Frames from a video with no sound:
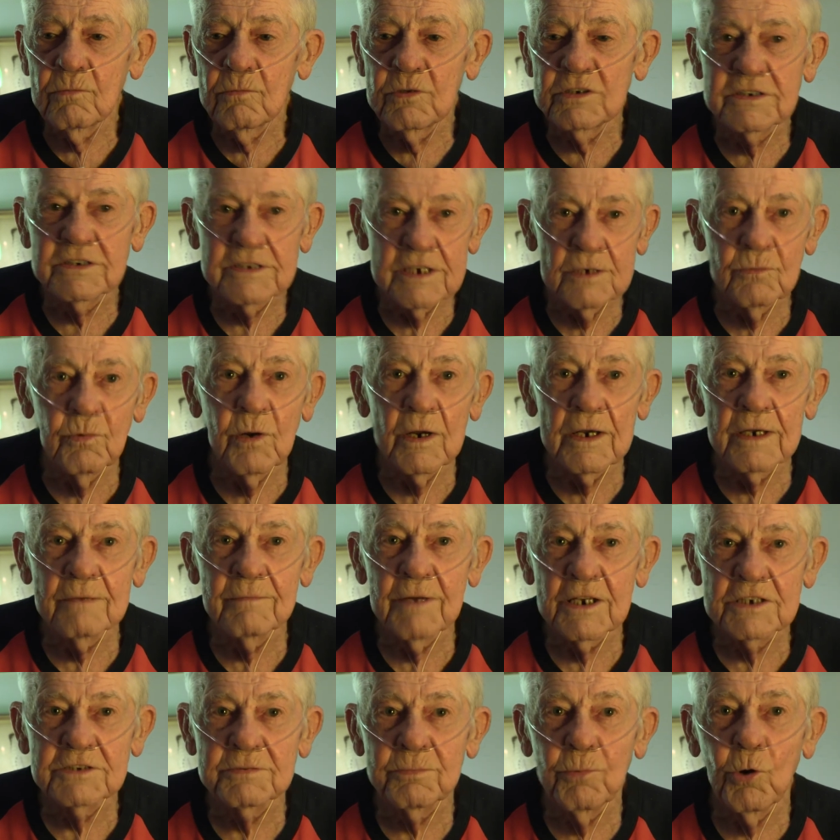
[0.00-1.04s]
we'd see one another
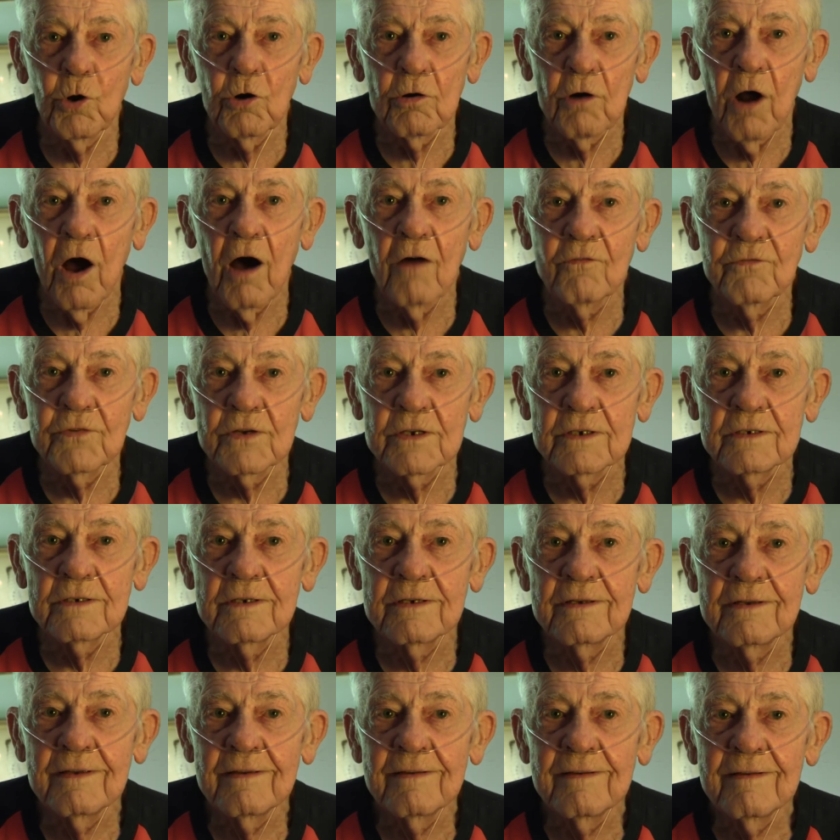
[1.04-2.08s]
much more often.
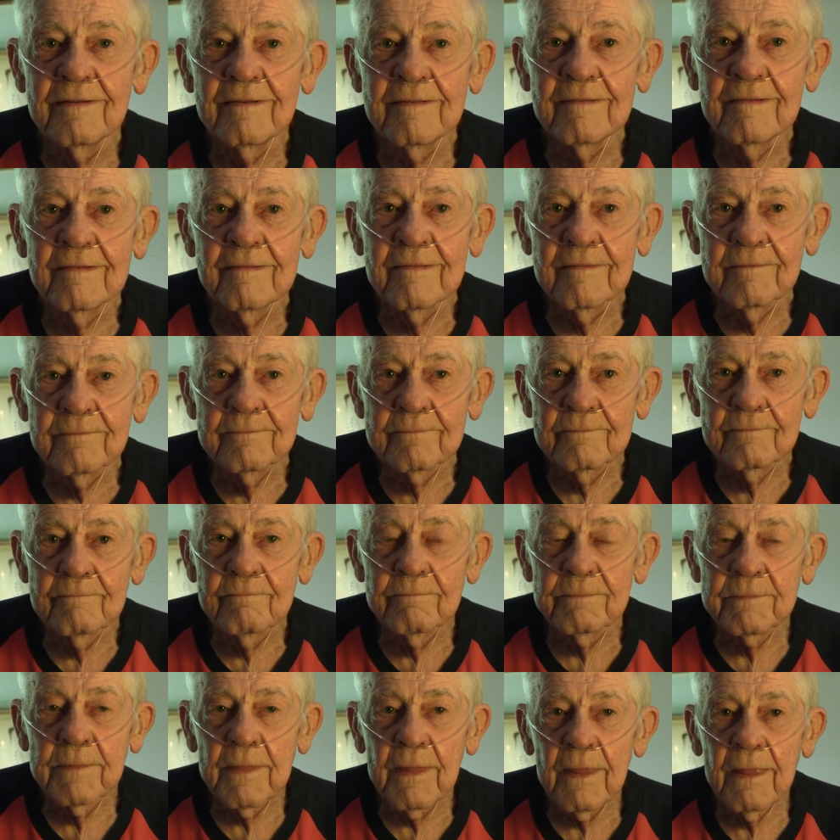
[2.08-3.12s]
Was,
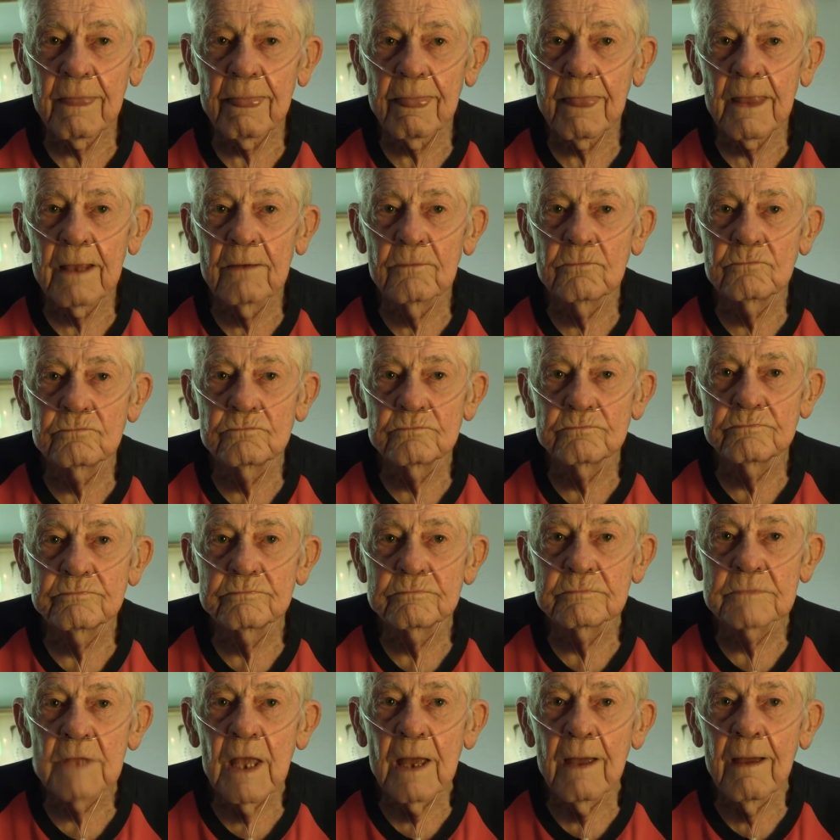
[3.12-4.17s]
so this was your
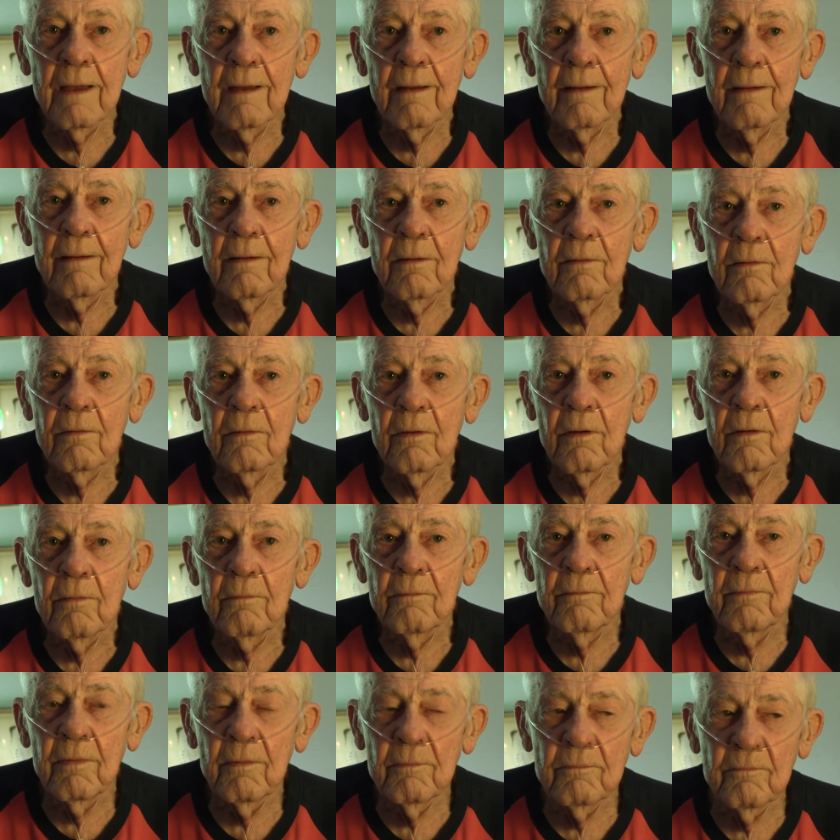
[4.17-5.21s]
face, first
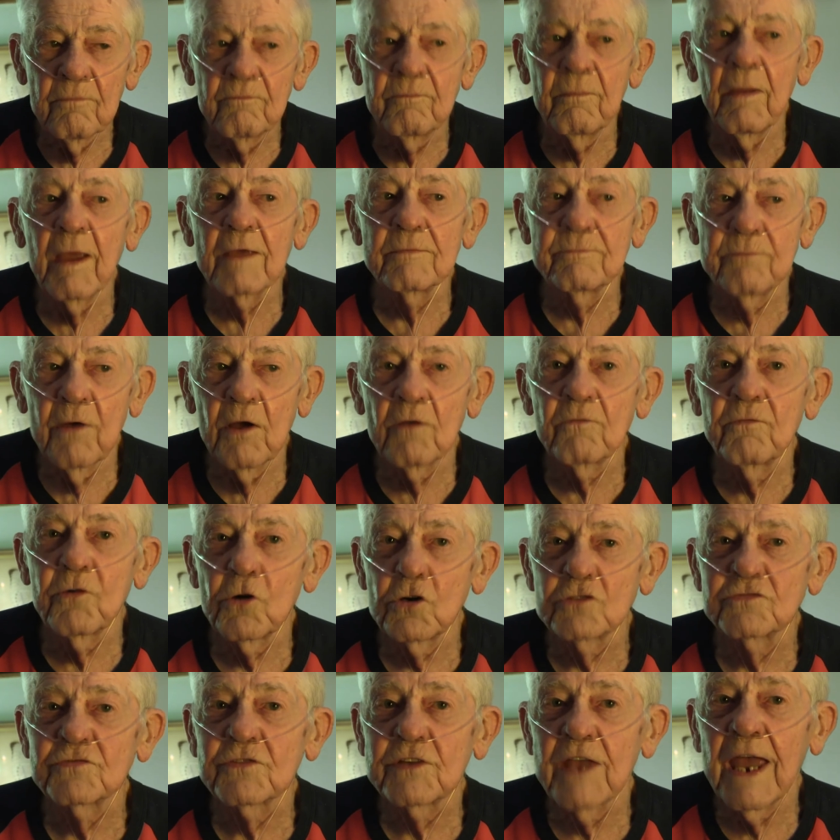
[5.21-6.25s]
gay involvement?
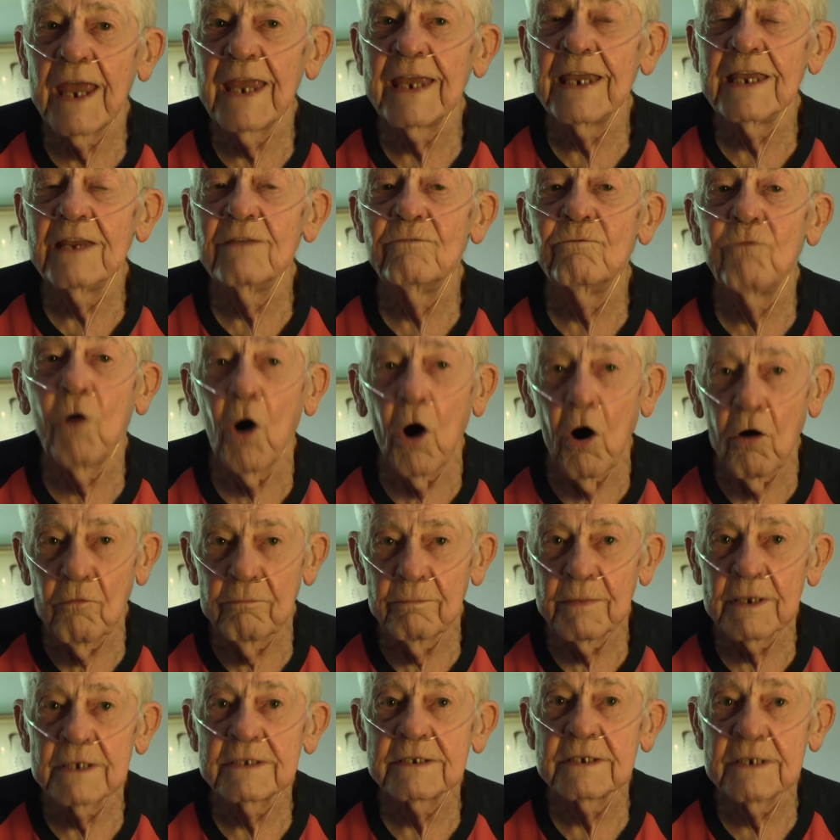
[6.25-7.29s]
First gay
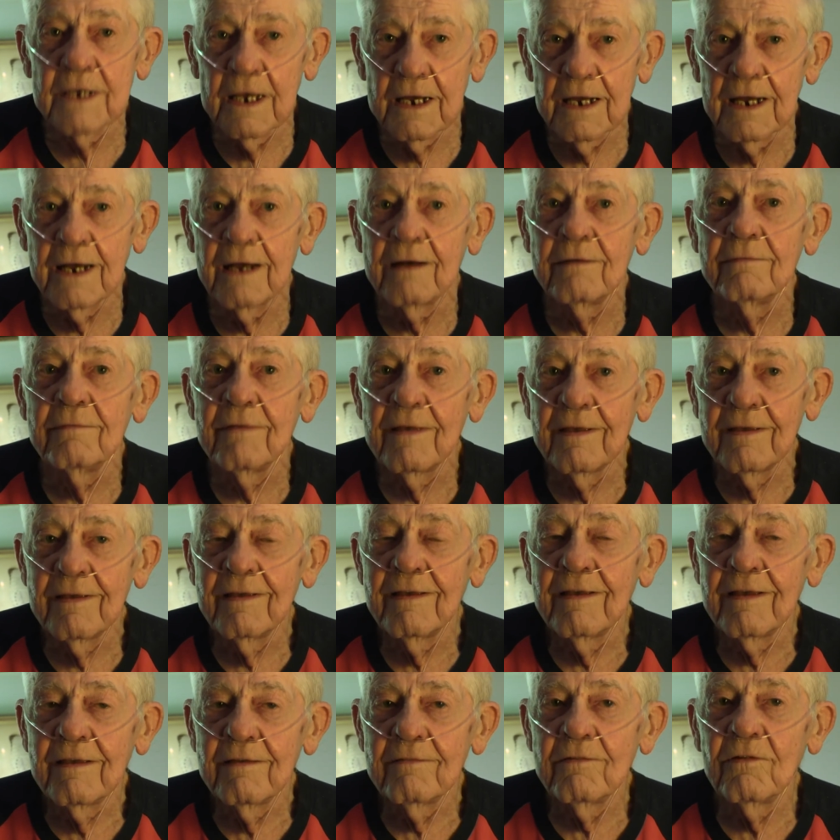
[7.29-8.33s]
involvement, yeah. First gay
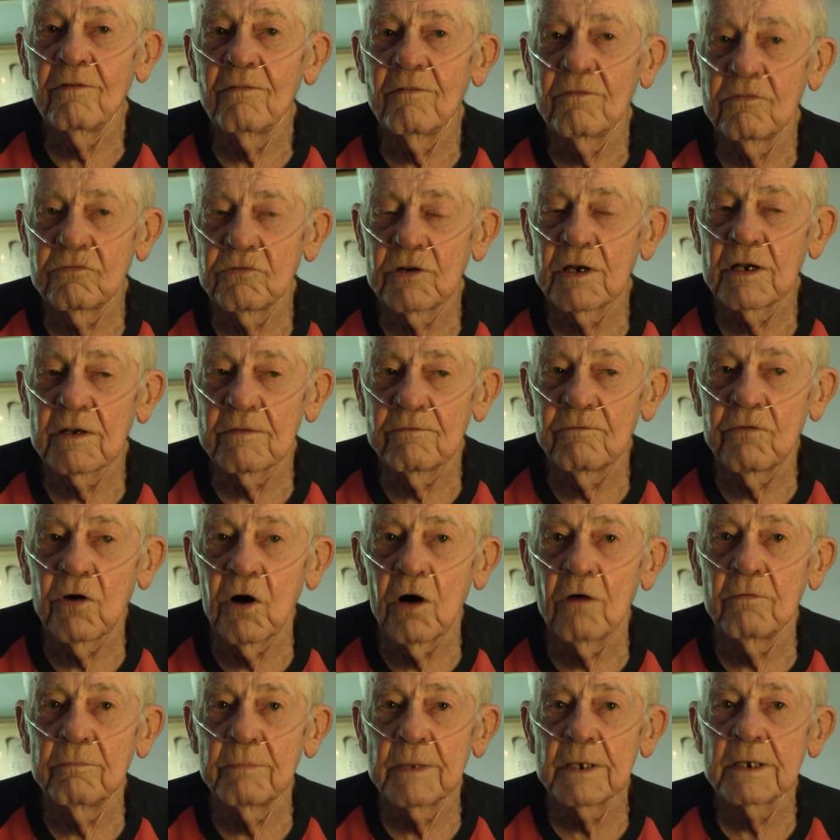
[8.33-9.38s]
involvement. Real
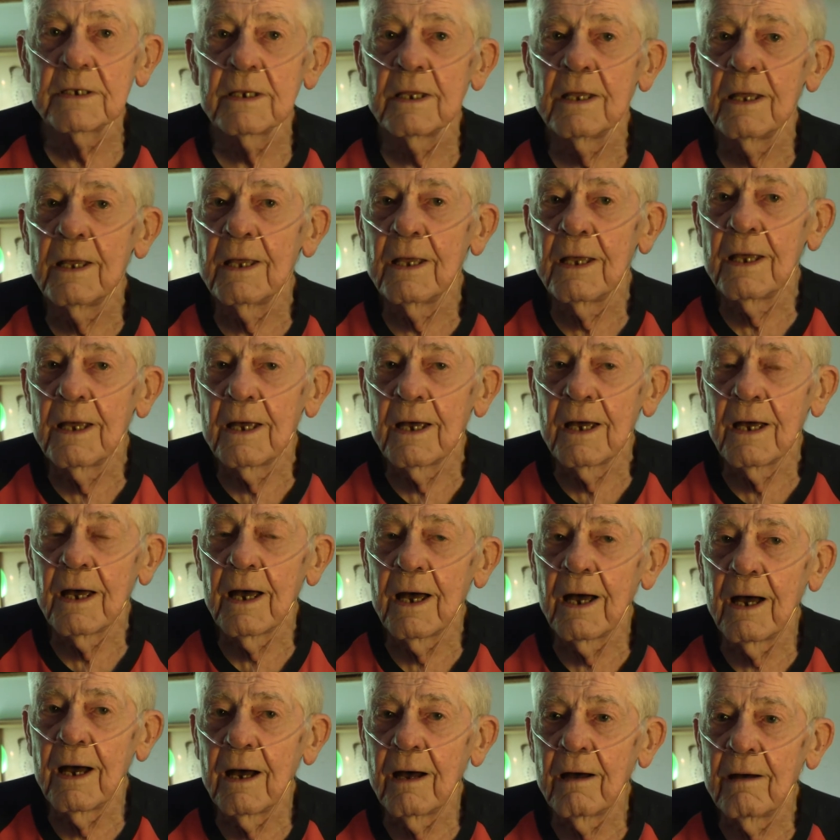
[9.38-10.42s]
involvement.
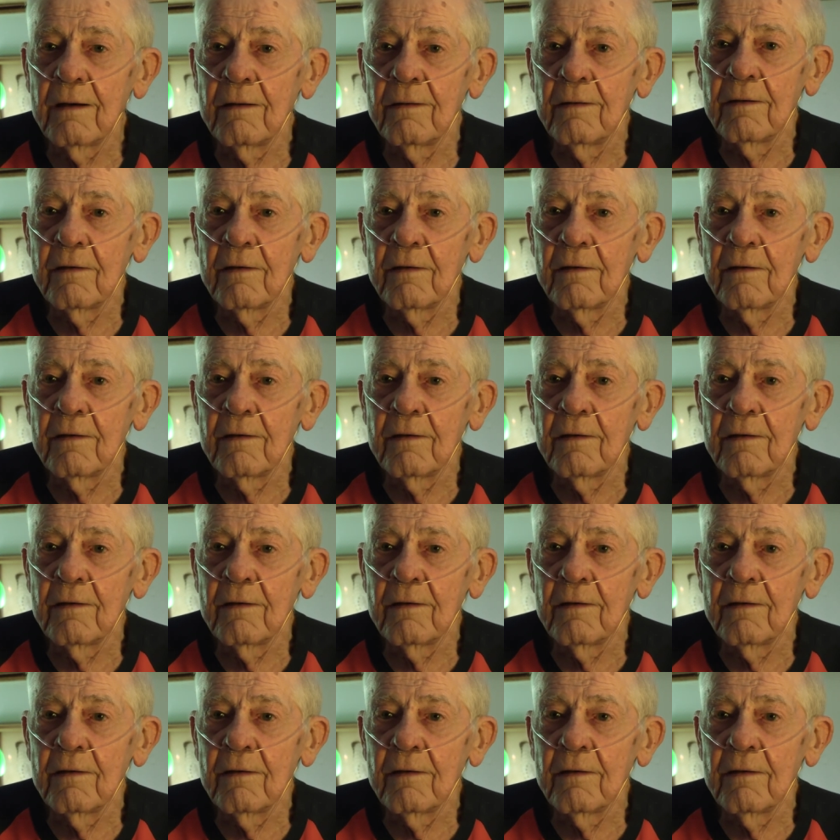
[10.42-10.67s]
Uh,